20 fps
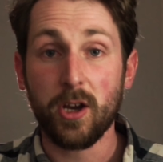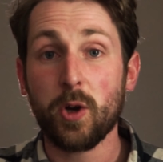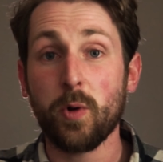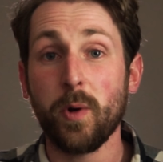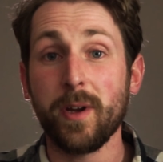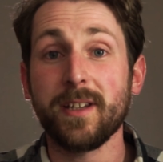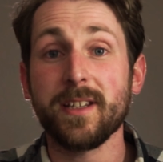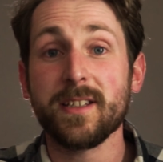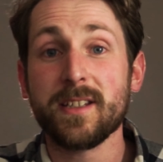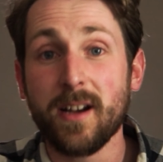
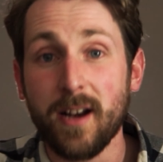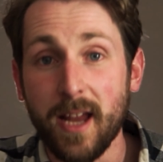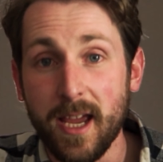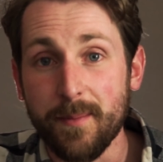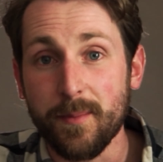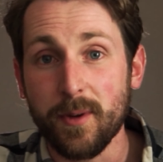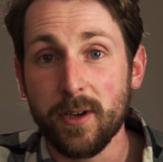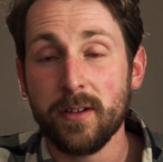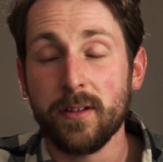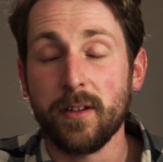Quick
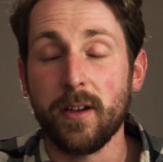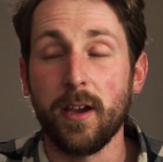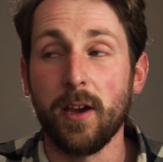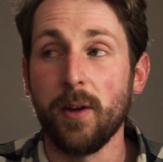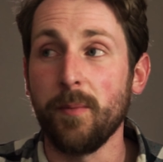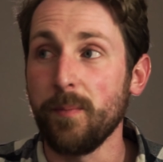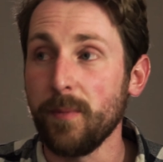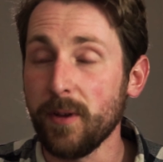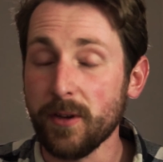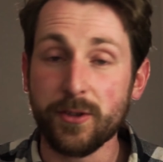disclaimer,
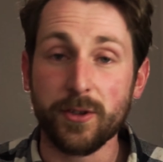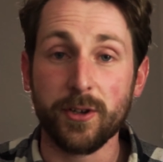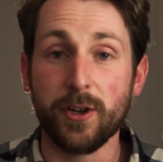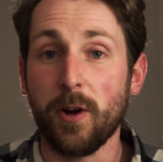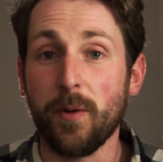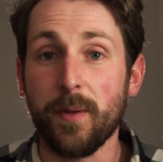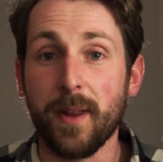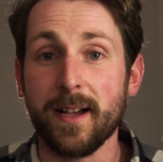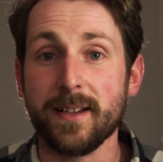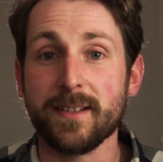it should
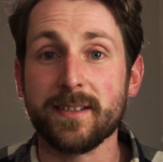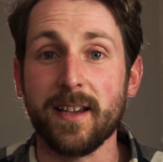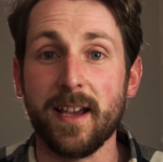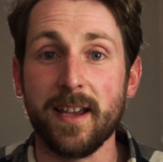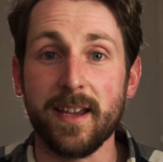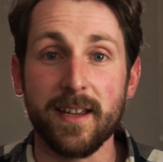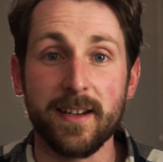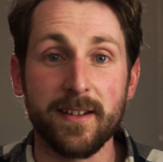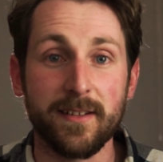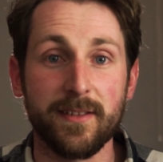go without
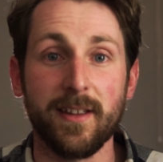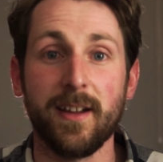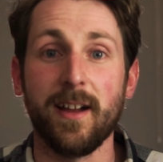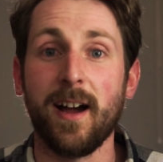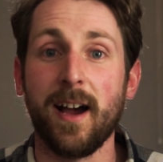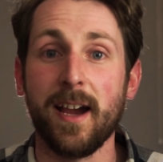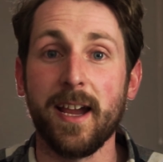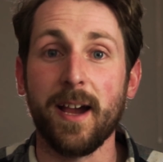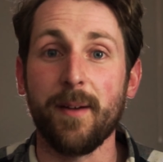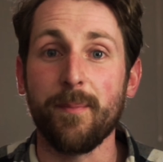saying
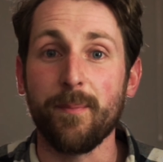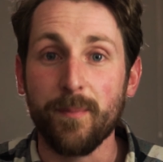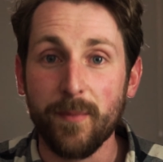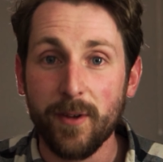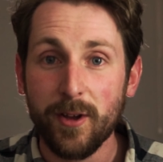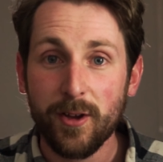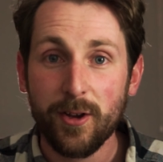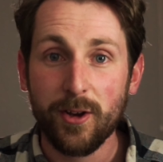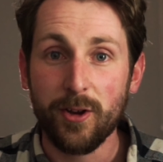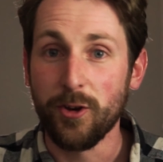that I am
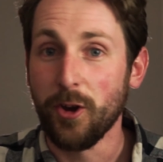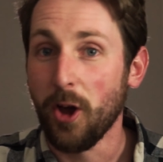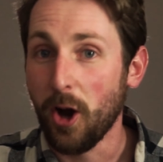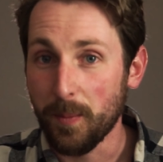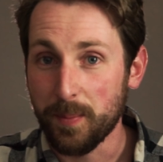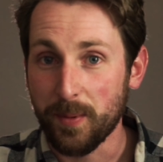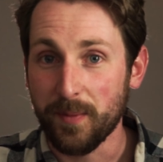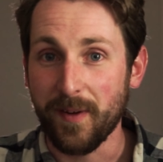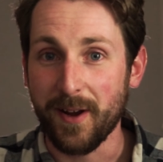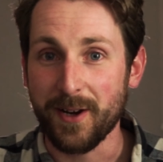
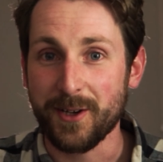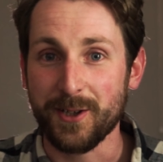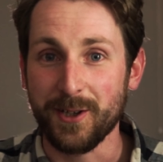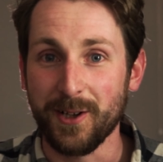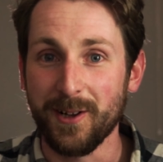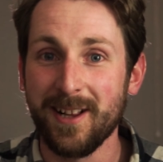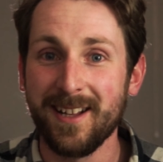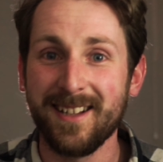not a professional.